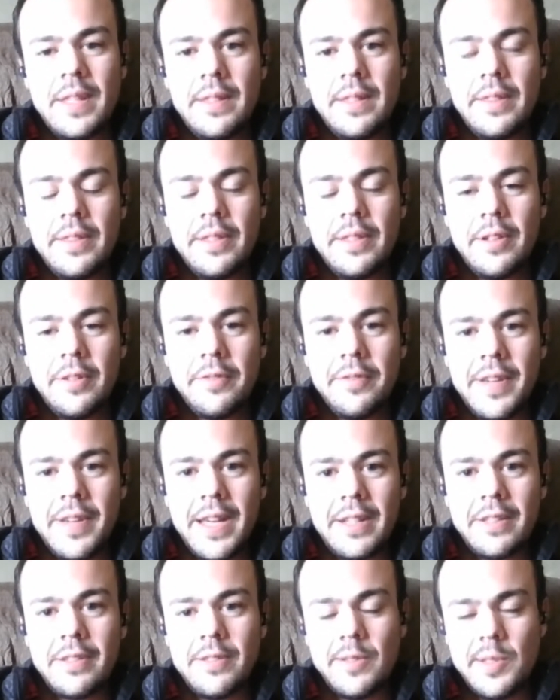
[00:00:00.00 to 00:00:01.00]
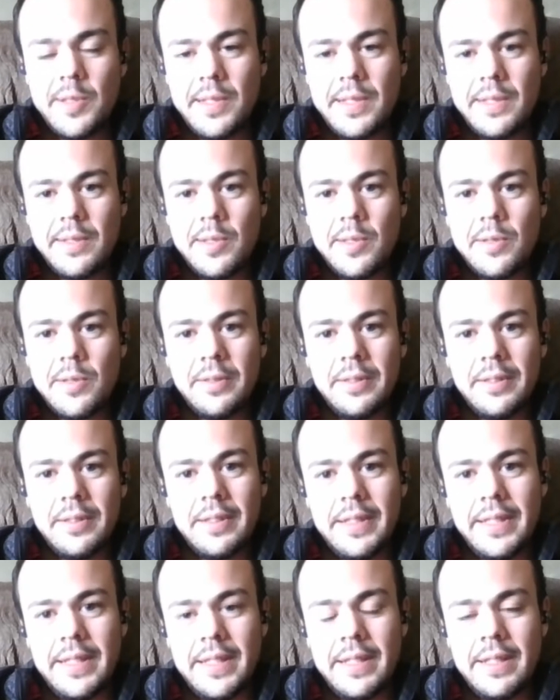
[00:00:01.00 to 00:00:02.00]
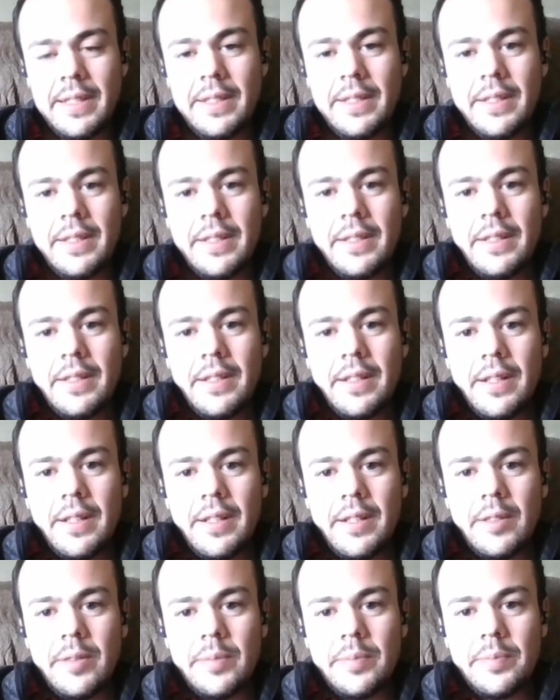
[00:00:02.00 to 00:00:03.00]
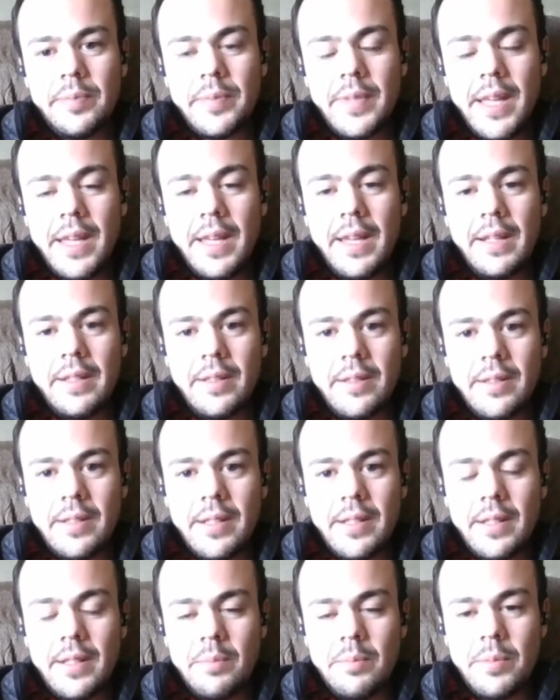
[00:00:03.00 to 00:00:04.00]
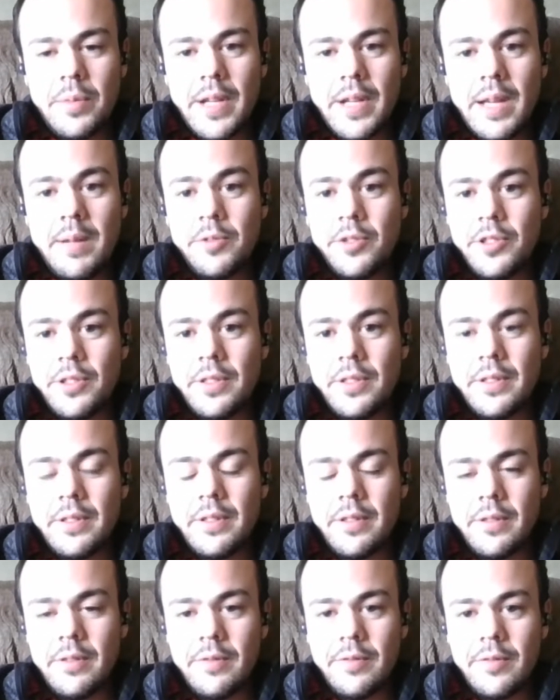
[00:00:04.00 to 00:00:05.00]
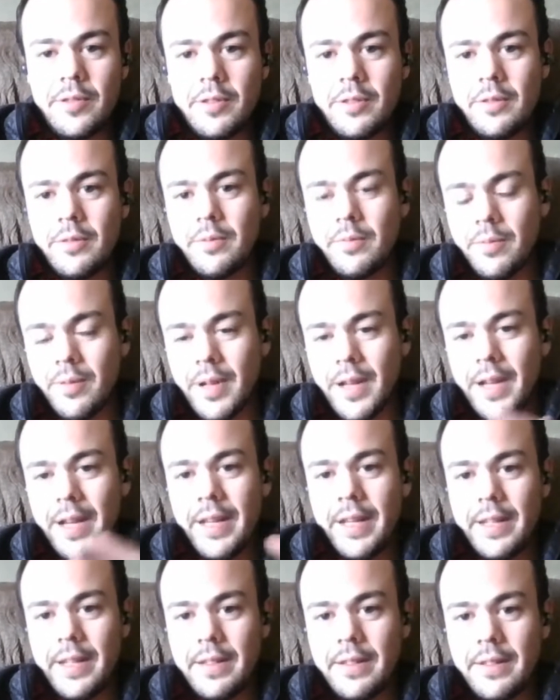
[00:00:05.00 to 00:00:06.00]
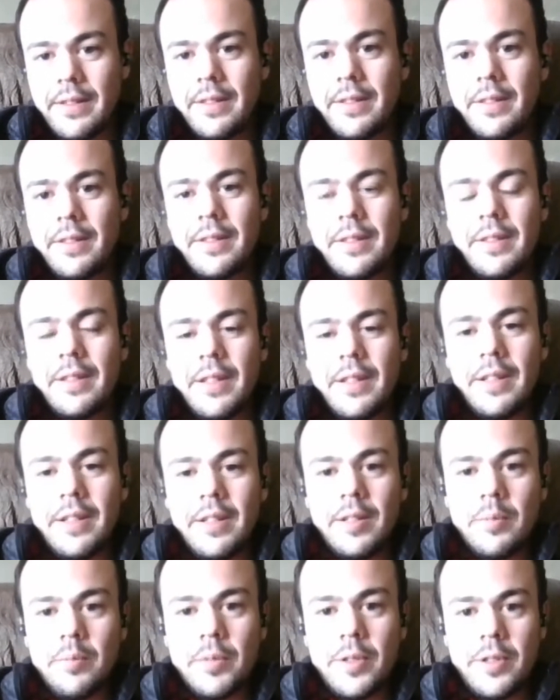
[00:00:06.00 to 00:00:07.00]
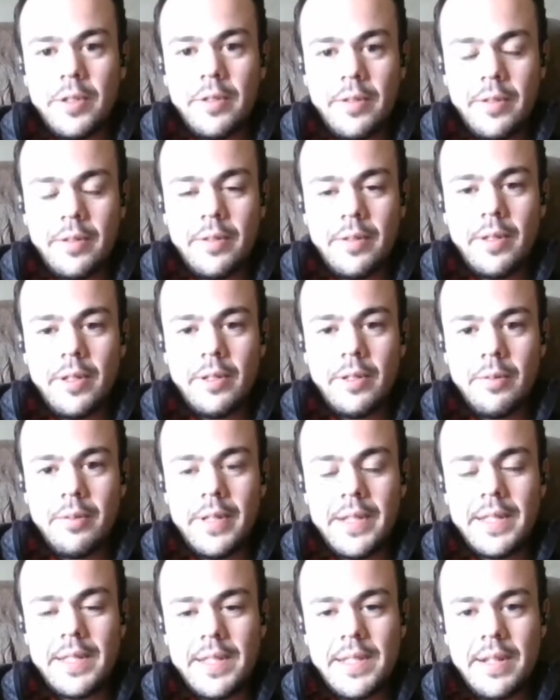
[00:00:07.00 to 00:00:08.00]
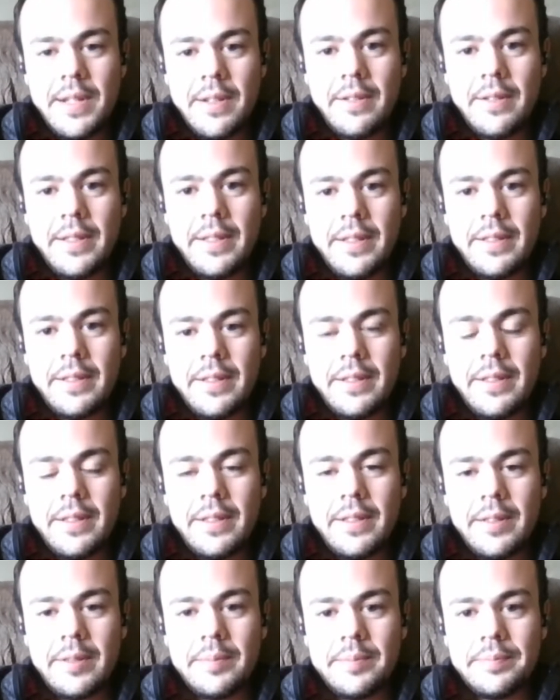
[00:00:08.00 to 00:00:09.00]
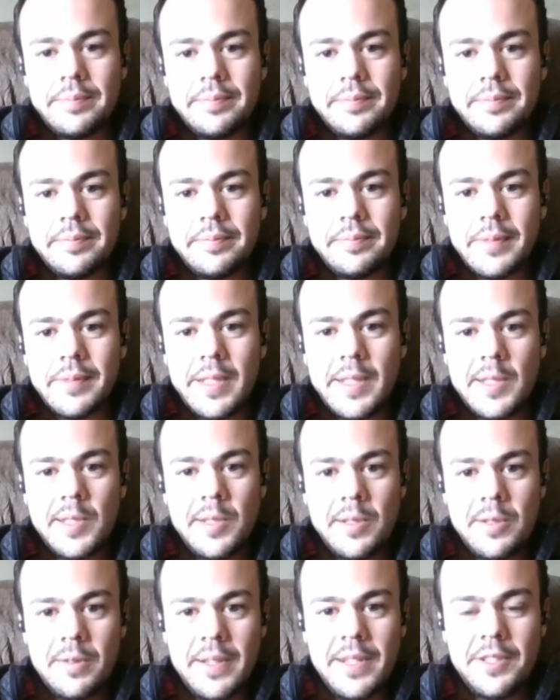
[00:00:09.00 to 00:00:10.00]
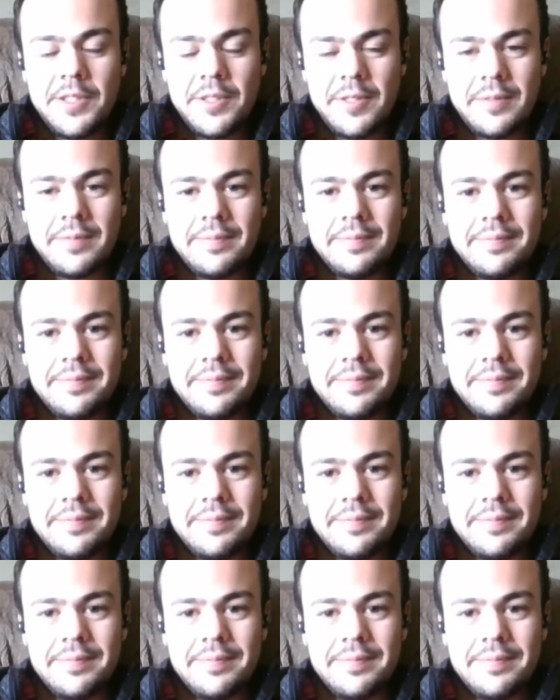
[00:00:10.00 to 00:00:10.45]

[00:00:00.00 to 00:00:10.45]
that there are factors that certainly can and perhaps should override birth or hereditary consideration.